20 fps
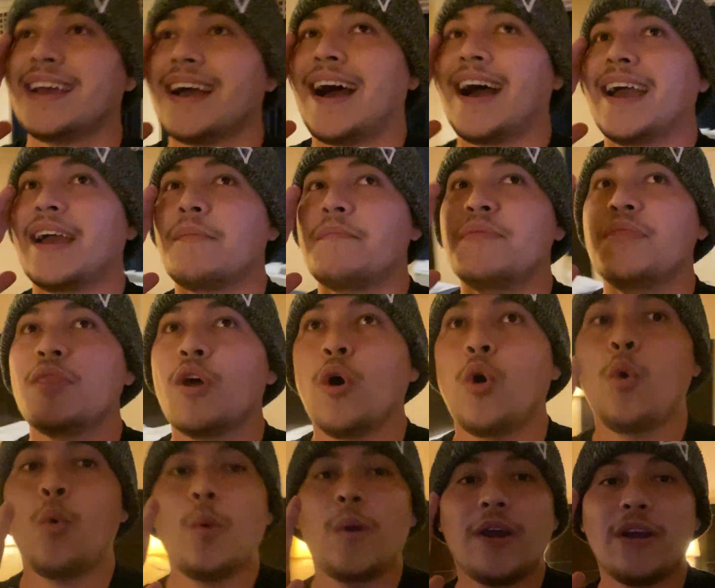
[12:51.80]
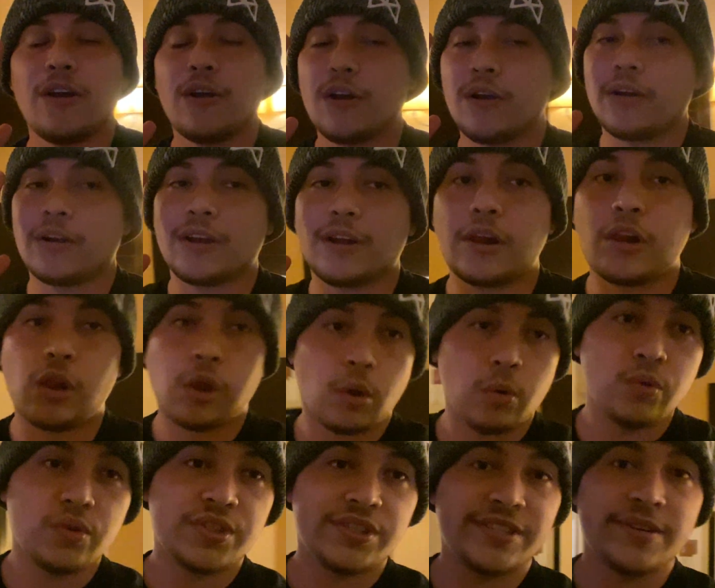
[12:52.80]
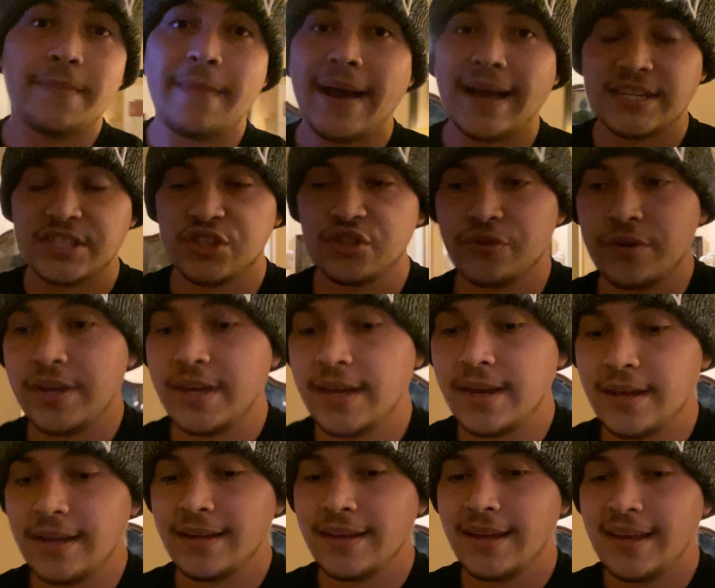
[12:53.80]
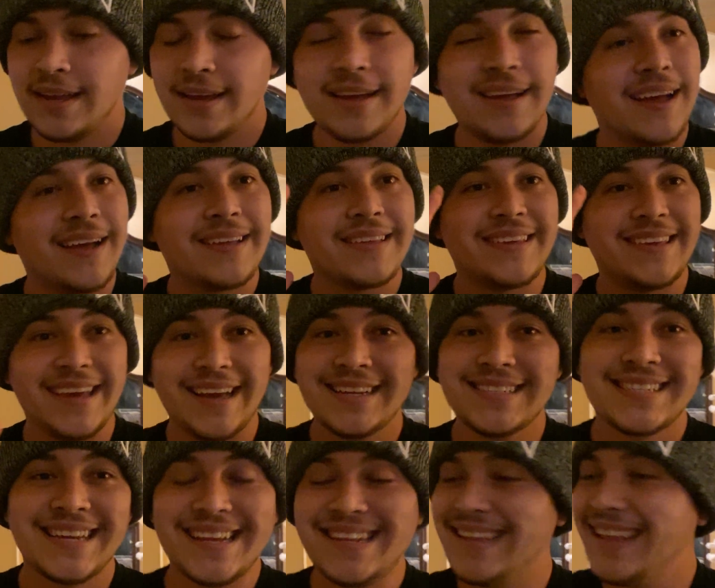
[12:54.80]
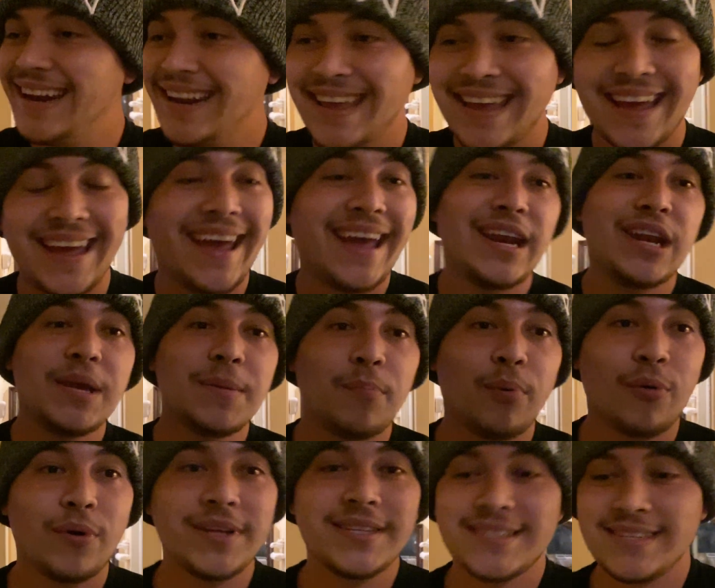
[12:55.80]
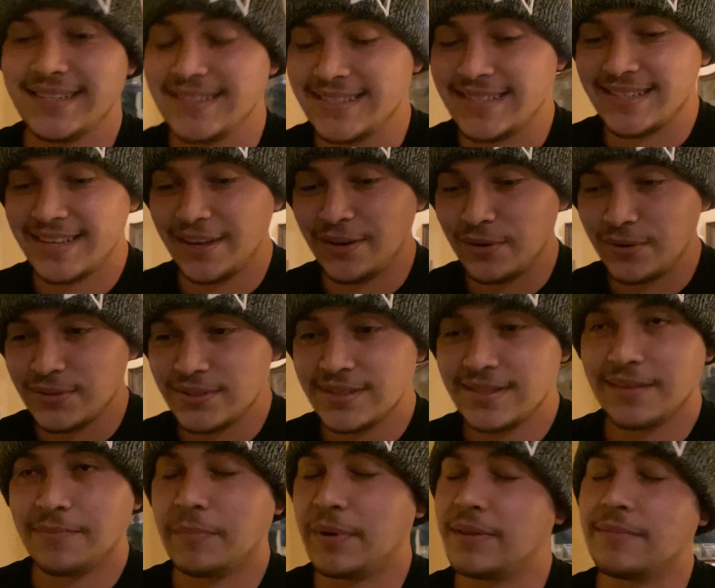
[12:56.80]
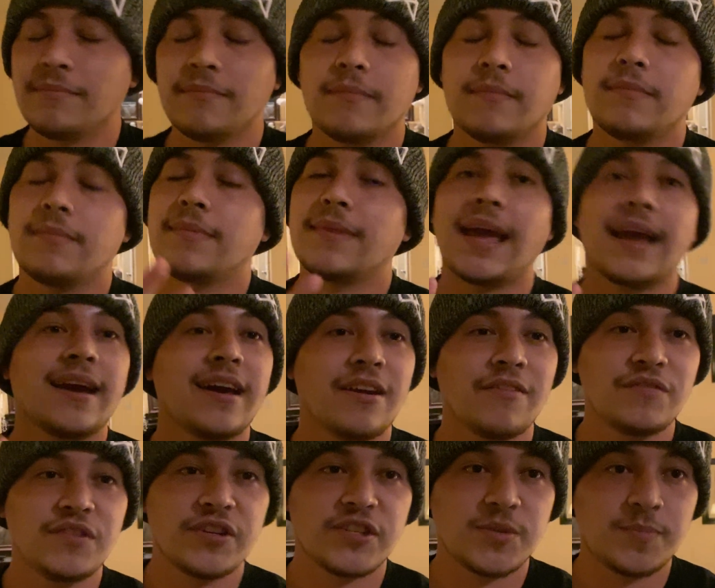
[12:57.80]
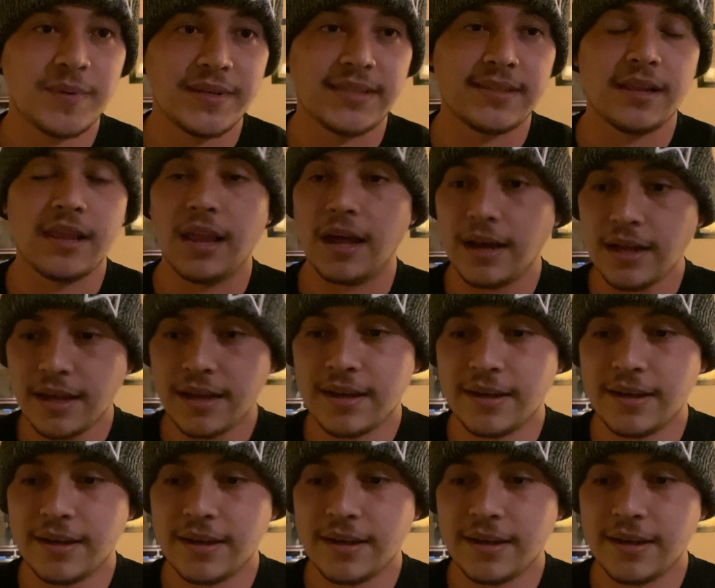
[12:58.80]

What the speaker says: am nowhere close to mastering it. Yes, I didn't get any points in skills, but that could have just been luck